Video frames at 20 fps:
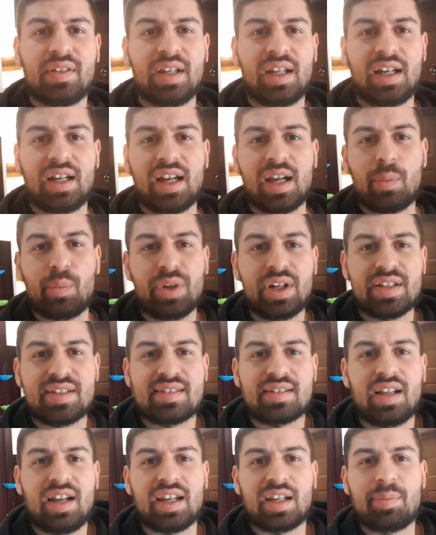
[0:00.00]
and what it's
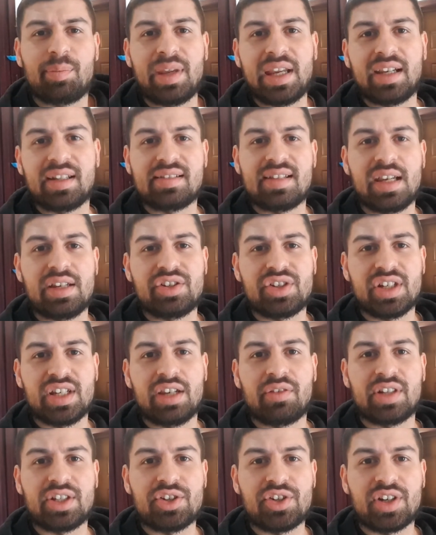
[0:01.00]
like being a teacher
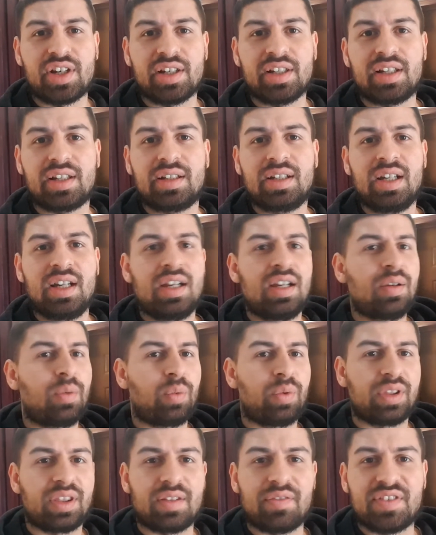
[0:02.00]
here in China,
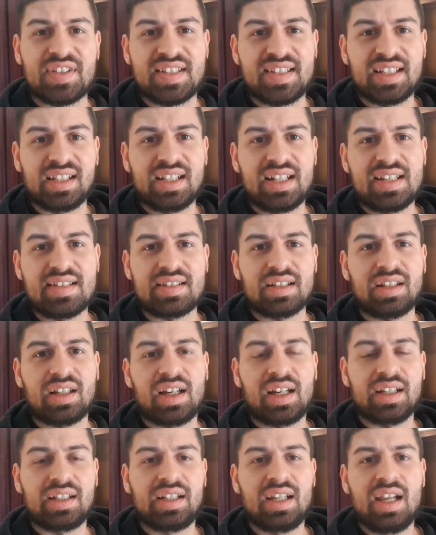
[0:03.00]
what the facilities are
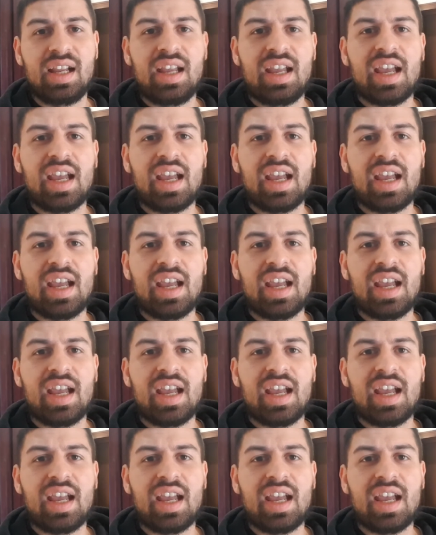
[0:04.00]
like.